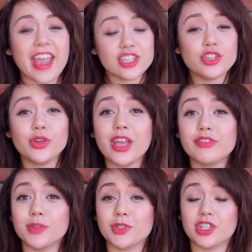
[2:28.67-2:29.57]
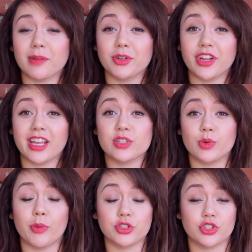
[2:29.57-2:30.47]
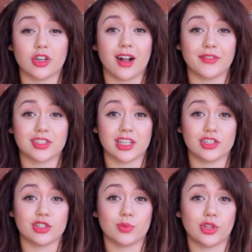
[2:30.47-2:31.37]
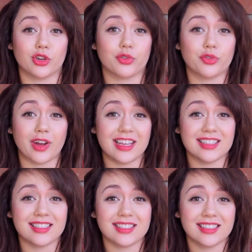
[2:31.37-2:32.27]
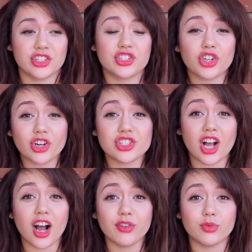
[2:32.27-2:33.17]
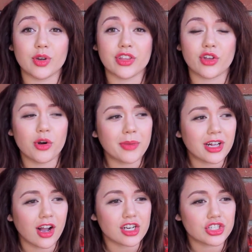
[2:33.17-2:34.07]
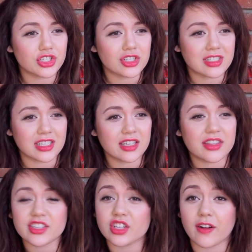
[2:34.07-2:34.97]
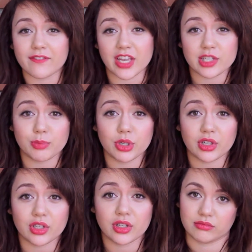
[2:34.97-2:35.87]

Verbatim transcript: And you know you have too much time on your hands when most of your conversations with your friends starts off with, "Oh my gosh, did you see this on Facebook?"